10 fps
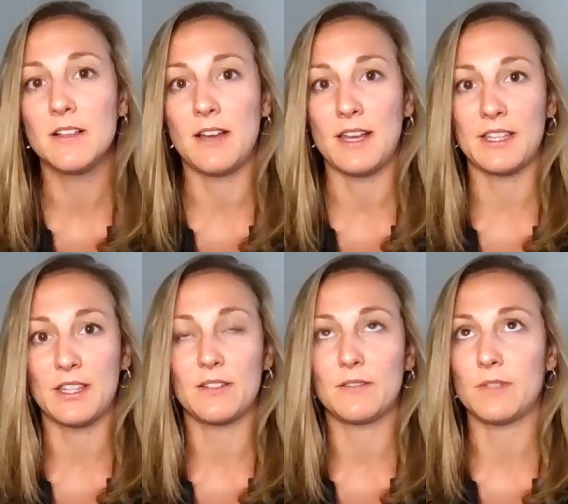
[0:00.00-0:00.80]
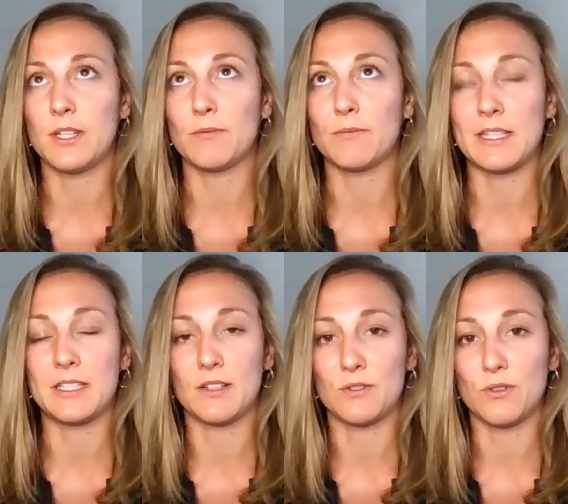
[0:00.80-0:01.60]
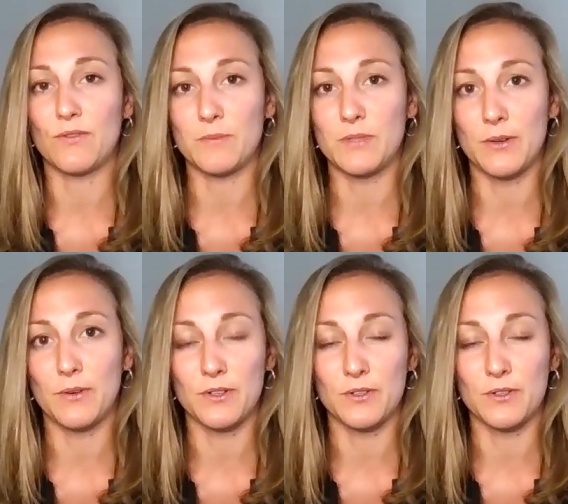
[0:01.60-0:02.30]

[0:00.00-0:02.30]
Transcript: I think that you know wresting control from shareholders